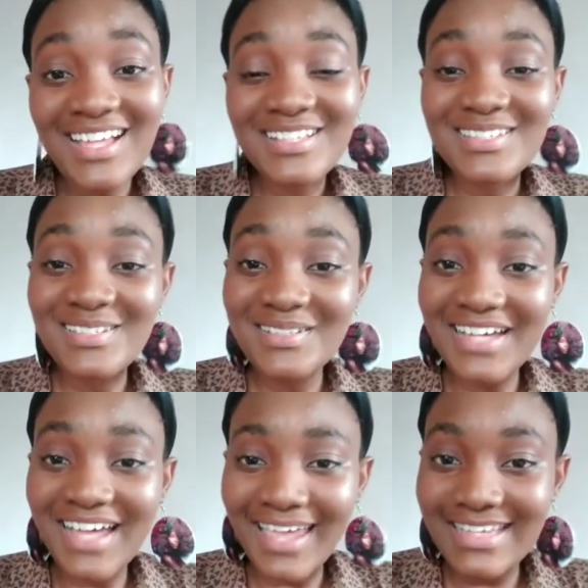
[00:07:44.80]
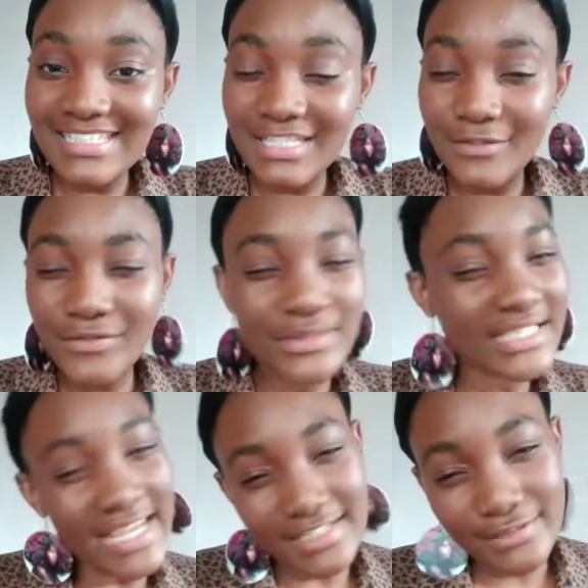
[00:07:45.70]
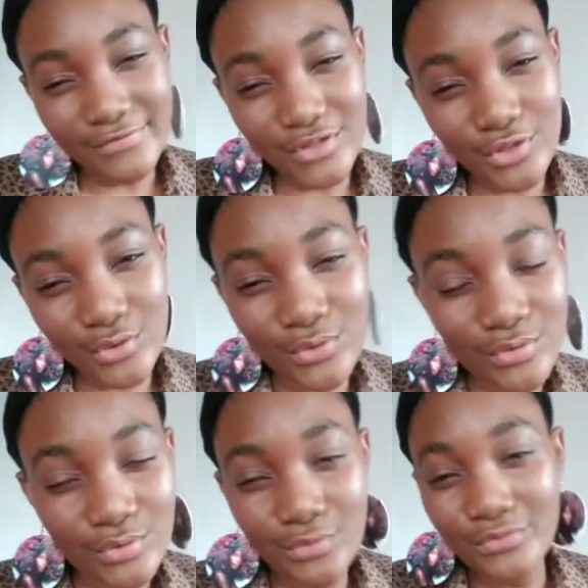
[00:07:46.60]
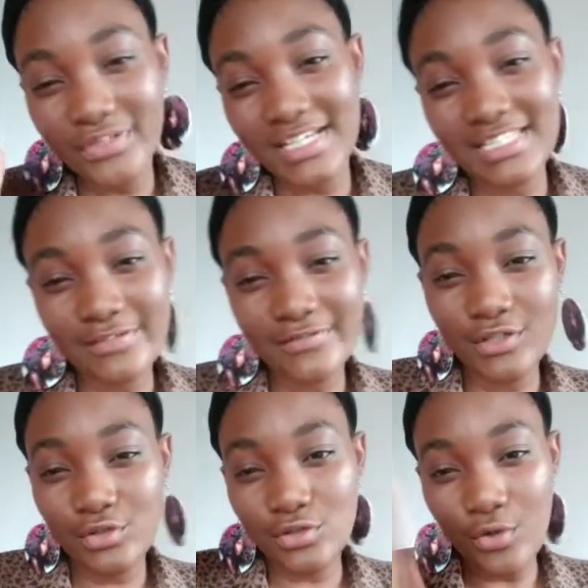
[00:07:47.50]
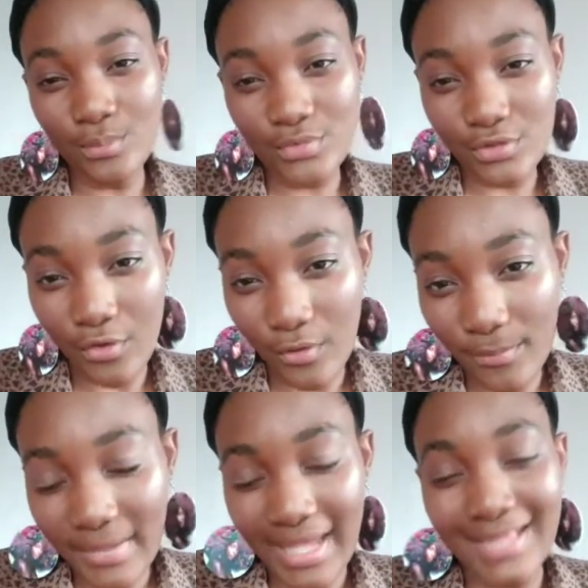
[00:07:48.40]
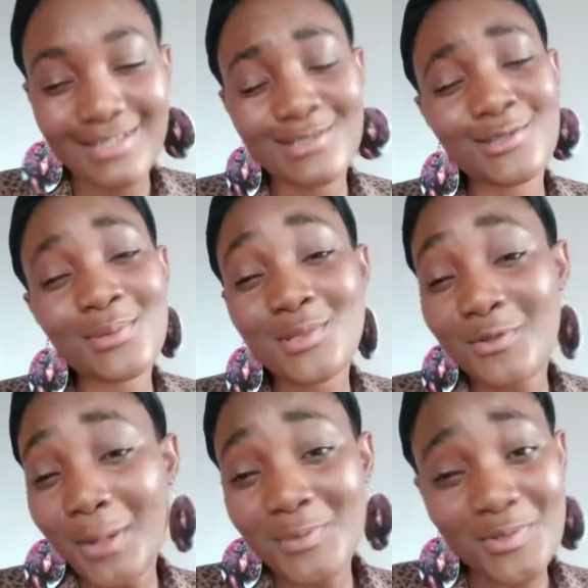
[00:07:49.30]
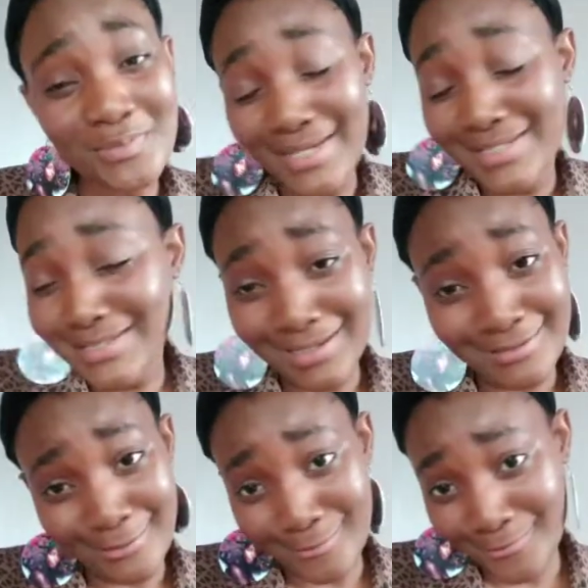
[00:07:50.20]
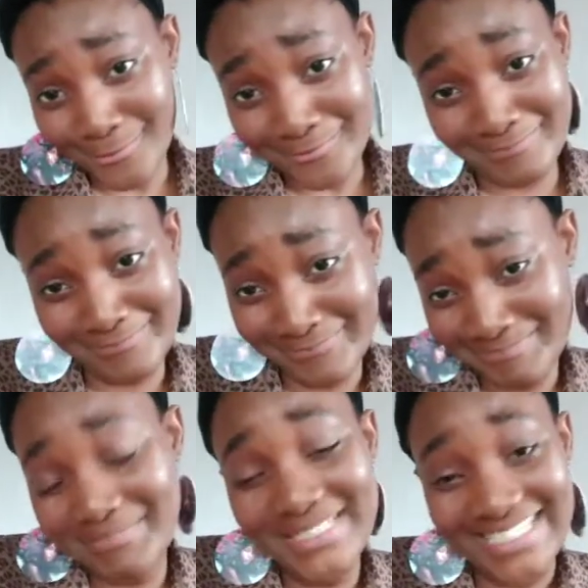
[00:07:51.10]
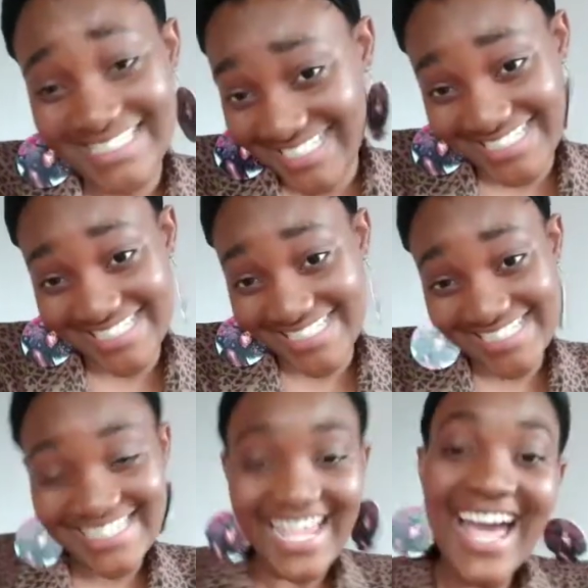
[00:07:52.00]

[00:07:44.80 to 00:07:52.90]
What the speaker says: So guys, if you like this video, don't forget to give it a thumbs up and subscribe to my channel please.